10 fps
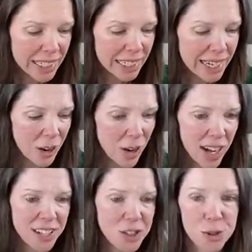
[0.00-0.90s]
And now
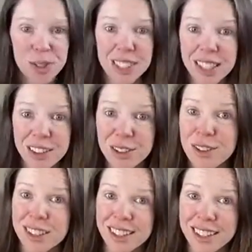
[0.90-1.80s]
on to the other
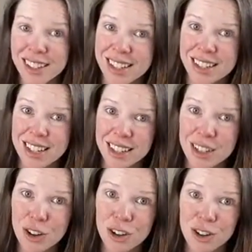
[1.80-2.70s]
thing that is
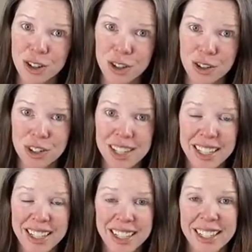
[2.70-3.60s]
in your
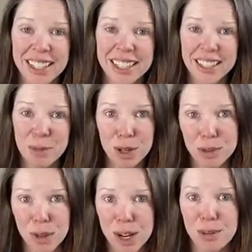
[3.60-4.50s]

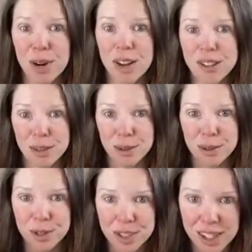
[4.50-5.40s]
breathable air, but
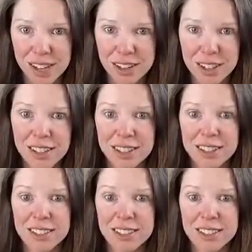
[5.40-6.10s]
also just the air that